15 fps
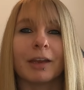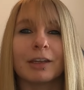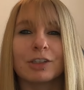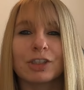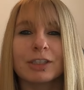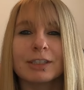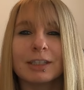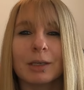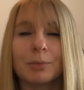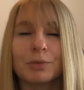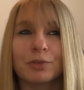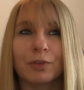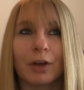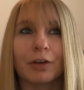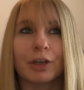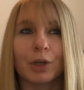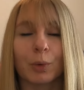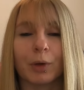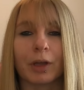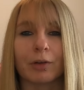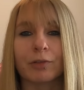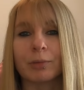and it just seemed very
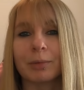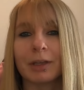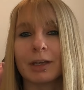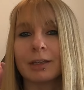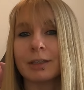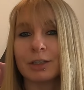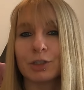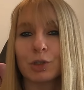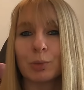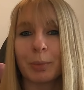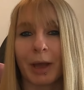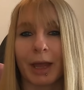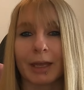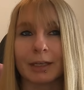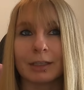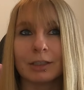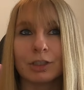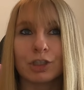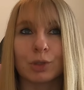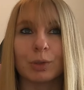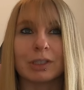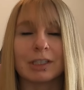quick from the initial
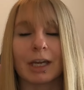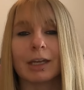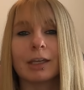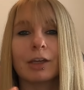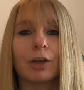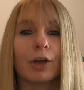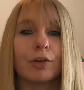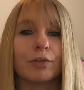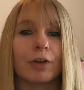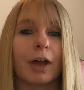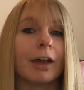pain to it taking over